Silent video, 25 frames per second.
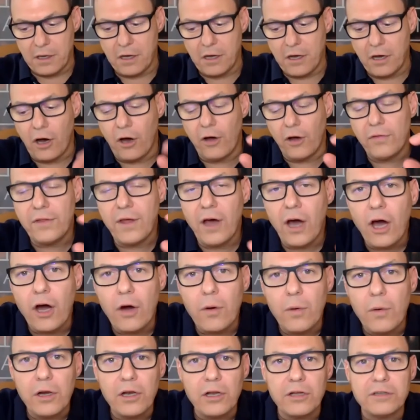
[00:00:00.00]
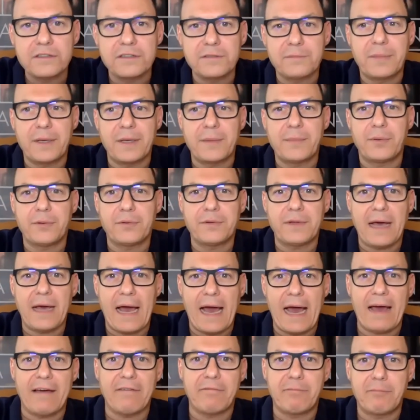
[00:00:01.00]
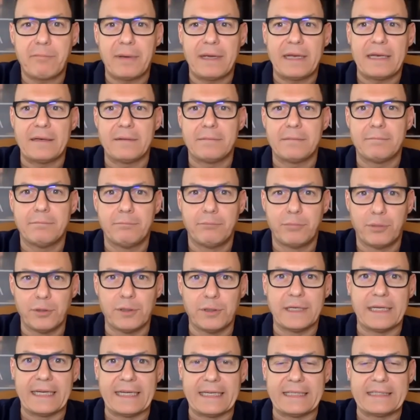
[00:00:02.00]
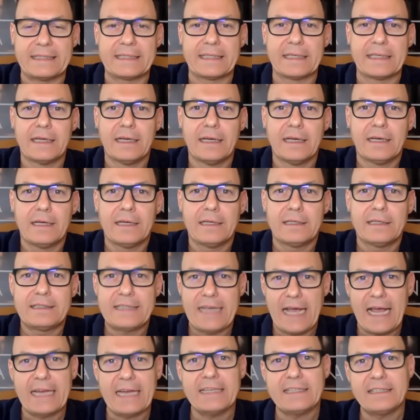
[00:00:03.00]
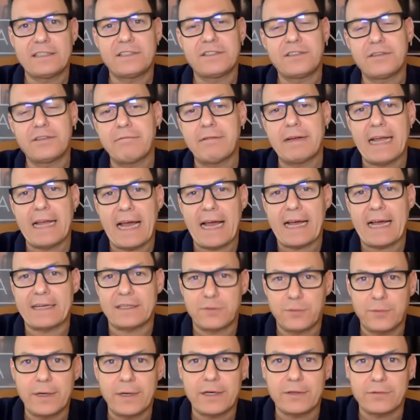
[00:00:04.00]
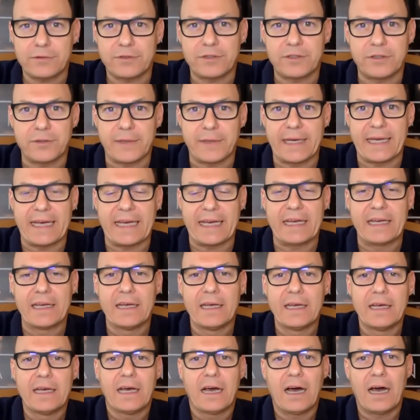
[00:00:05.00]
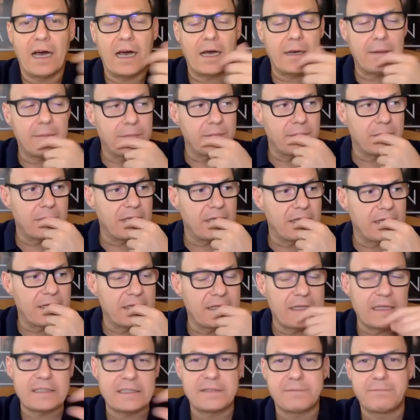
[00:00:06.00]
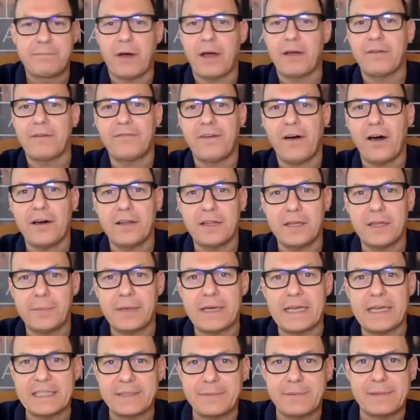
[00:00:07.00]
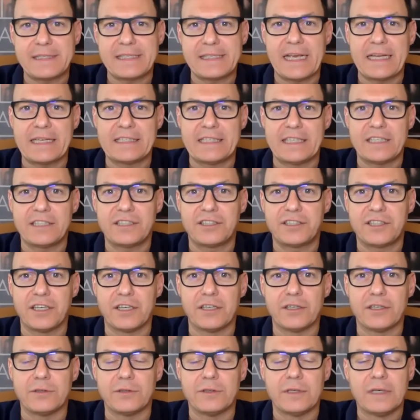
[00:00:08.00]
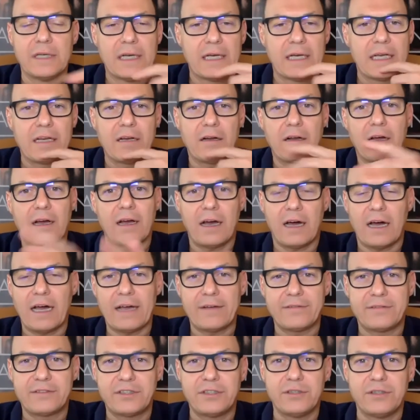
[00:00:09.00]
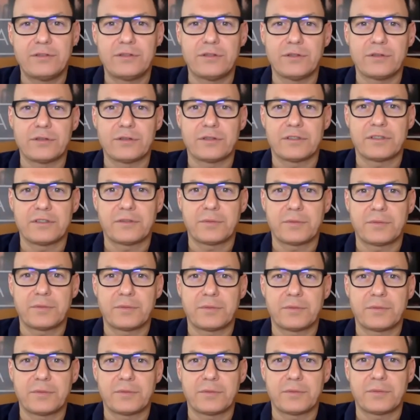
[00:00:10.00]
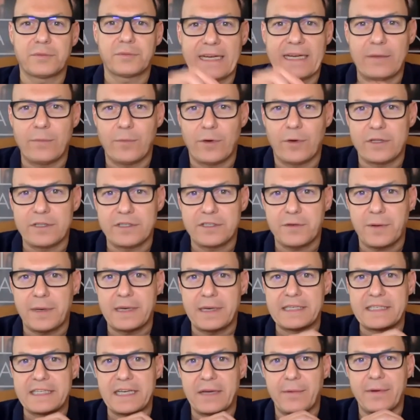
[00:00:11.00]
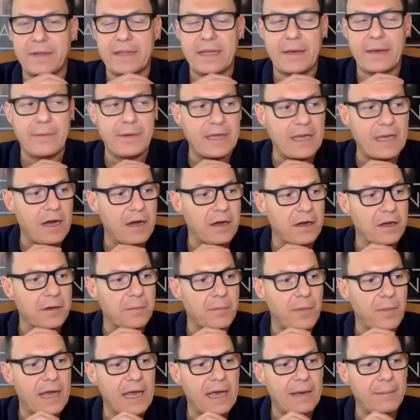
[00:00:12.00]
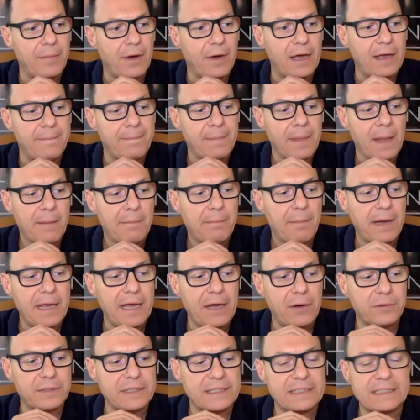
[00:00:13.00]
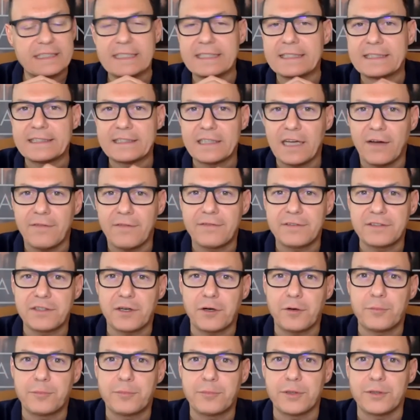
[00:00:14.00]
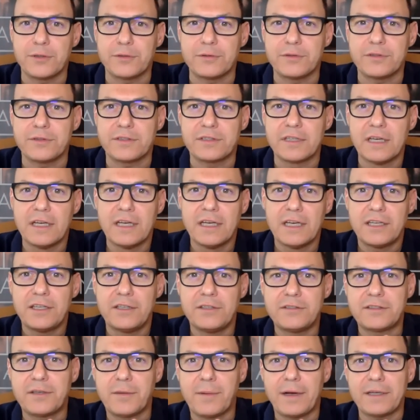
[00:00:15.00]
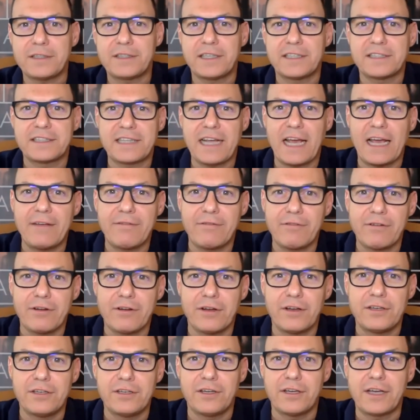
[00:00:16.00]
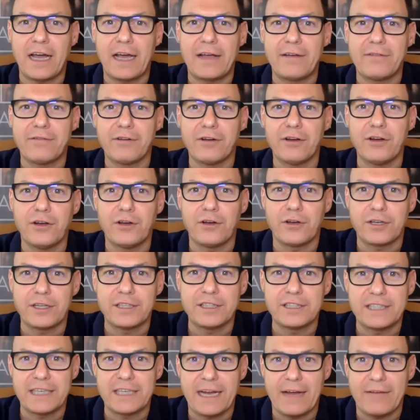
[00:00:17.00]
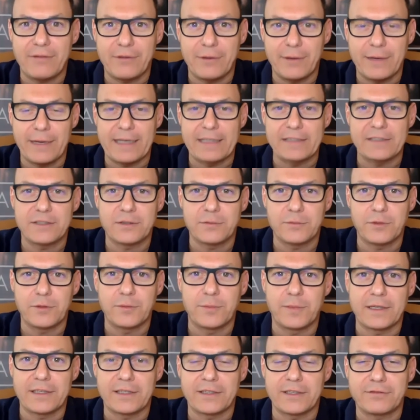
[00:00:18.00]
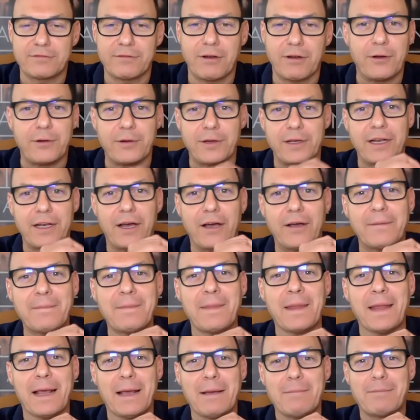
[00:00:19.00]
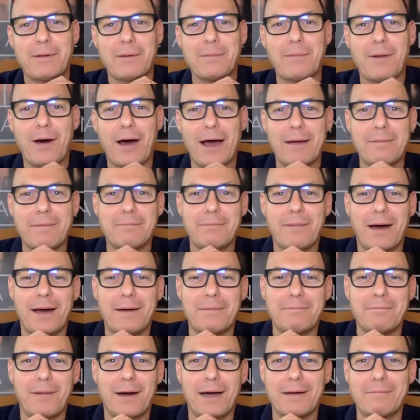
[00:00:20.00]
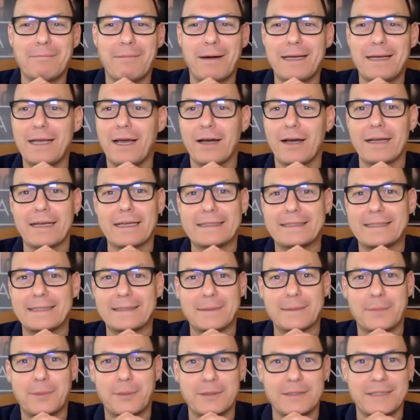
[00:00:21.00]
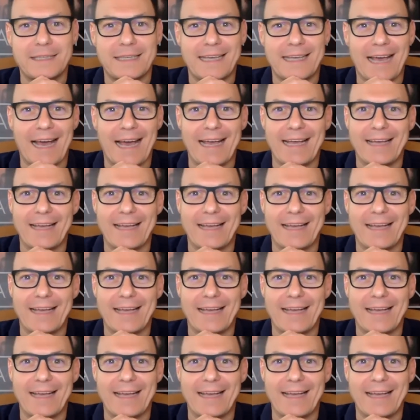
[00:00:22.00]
on the whole, a lot of people that have been bullied tend to react well to it. There's by far the biggest percentage do. I have 2 daughters. One's 18, one's 20. When they were younger, my eldest is tough as old boots. You so much as gave her a look, and she'd have you against the wall by the throat, But my youngest is a pussycat,